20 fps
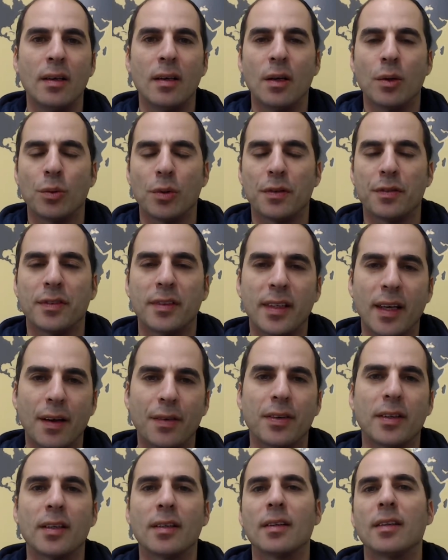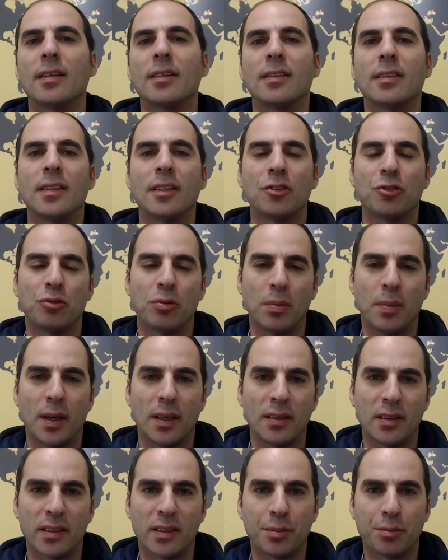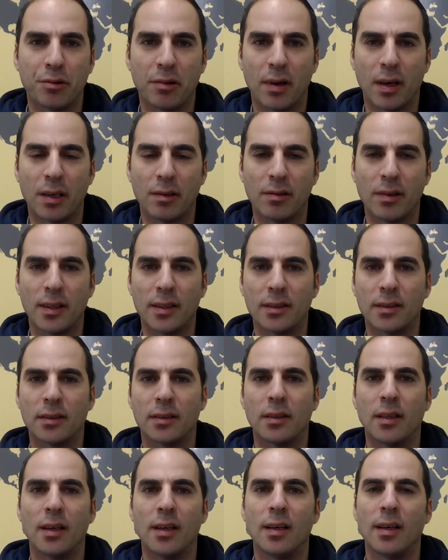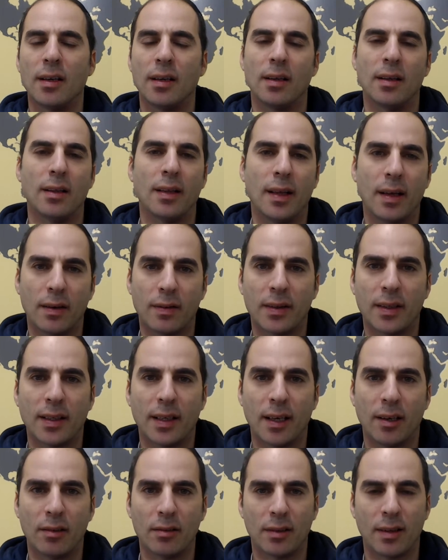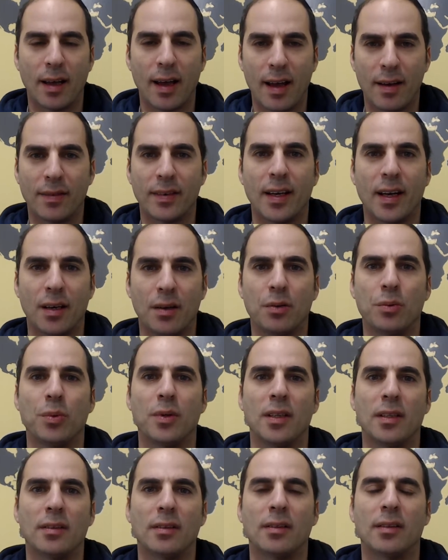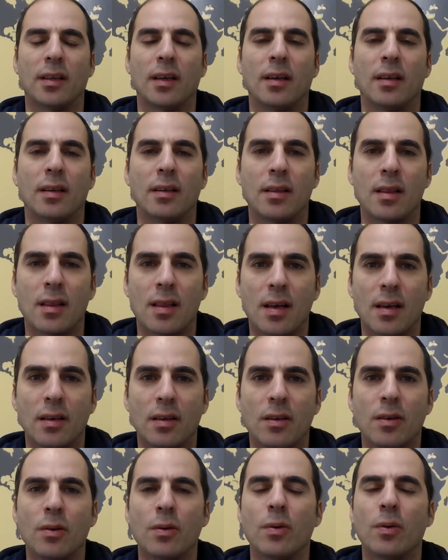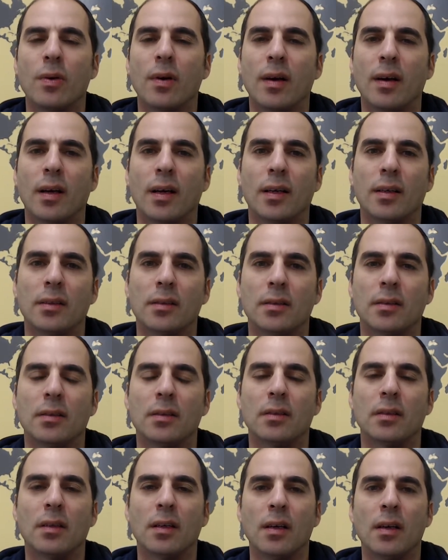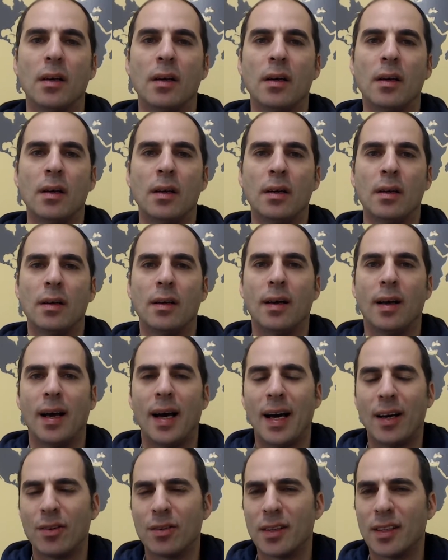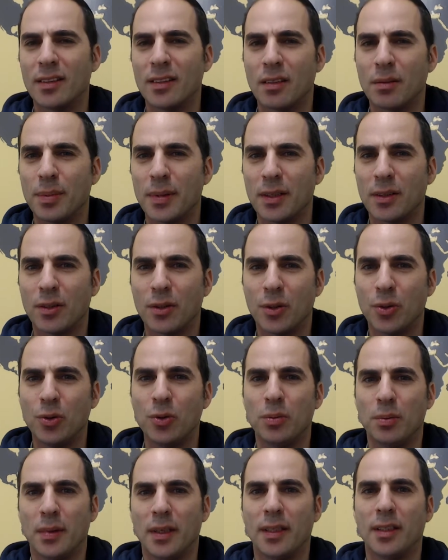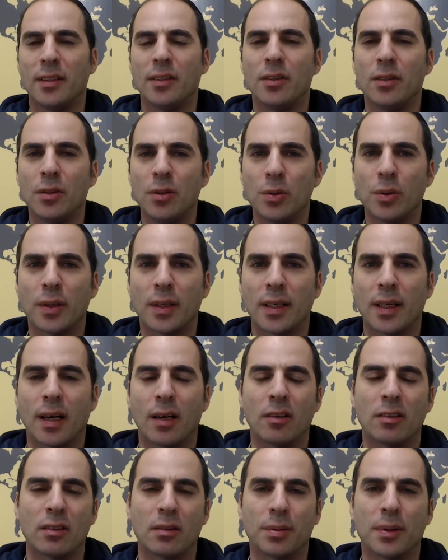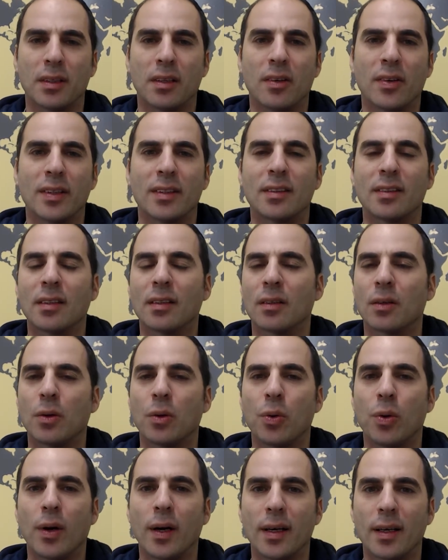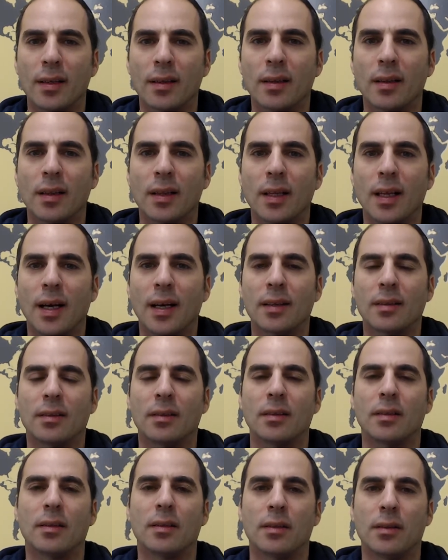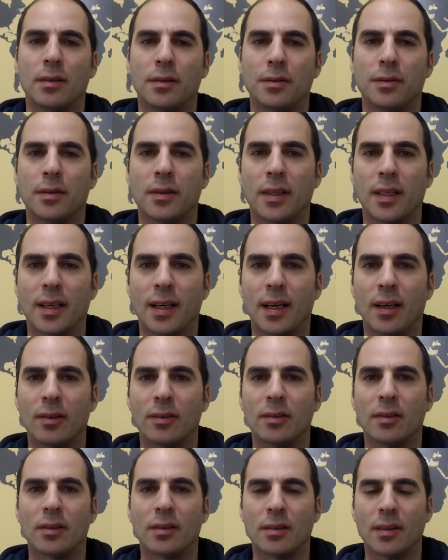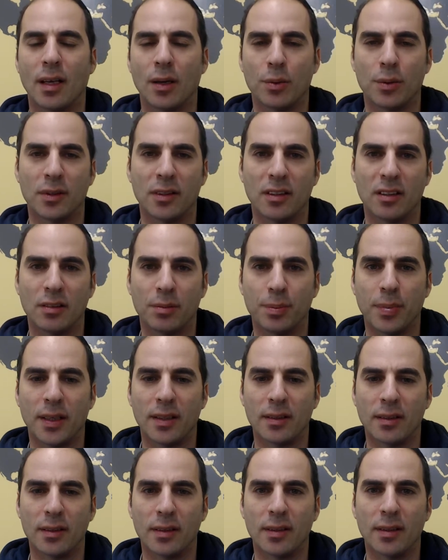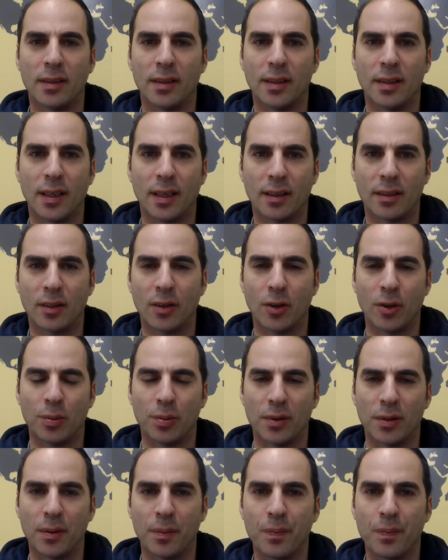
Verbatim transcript: we've definitely seen tremendous progress a lot of accounts have gotten reinstated. Thank you. And I don't think there's been too many new accounts, but there are still quite a lot of accounts that were suspended in October.